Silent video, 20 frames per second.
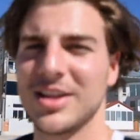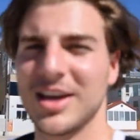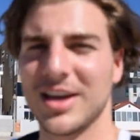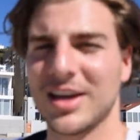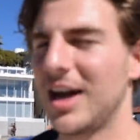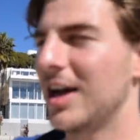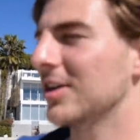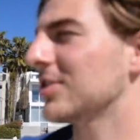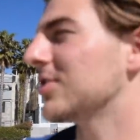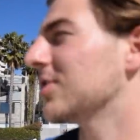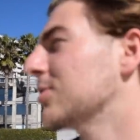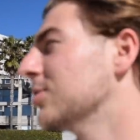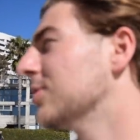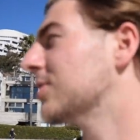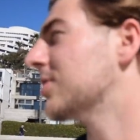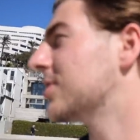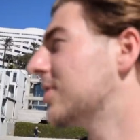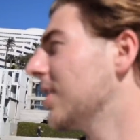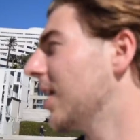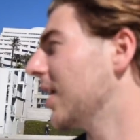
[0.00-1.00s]
like houses with
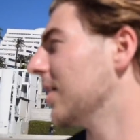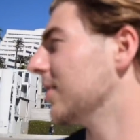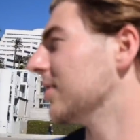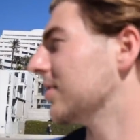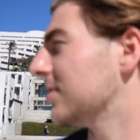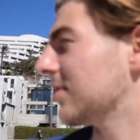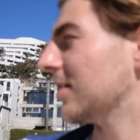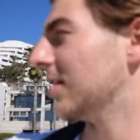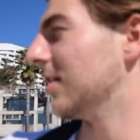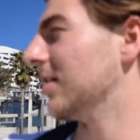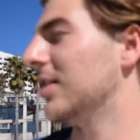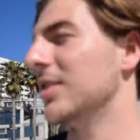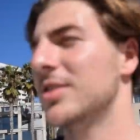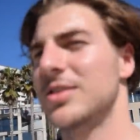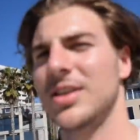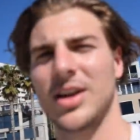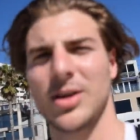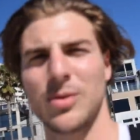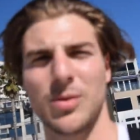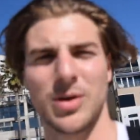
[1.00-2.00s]
stairs, so he
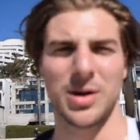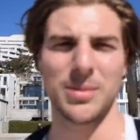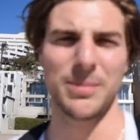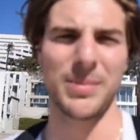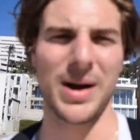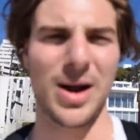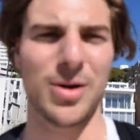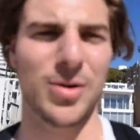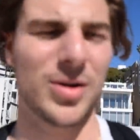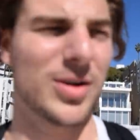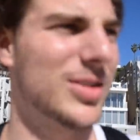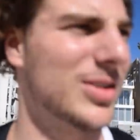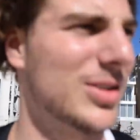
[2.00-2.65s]
said he wouldn't buy one of